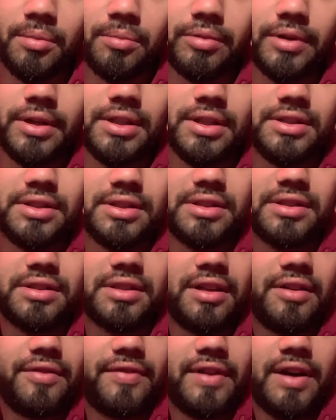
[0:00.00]
breeders and
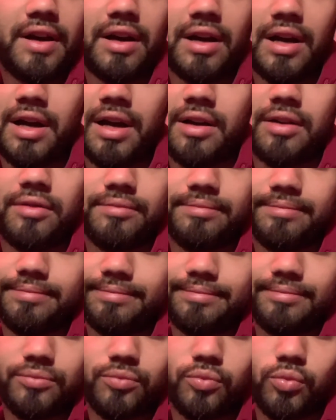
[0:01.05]
stuff, I, I
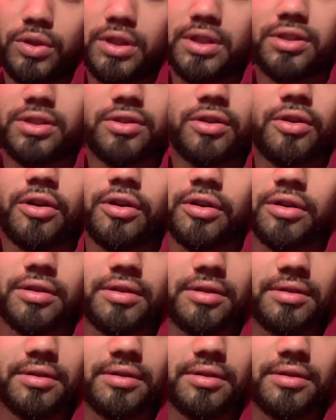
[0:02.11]
we could talk.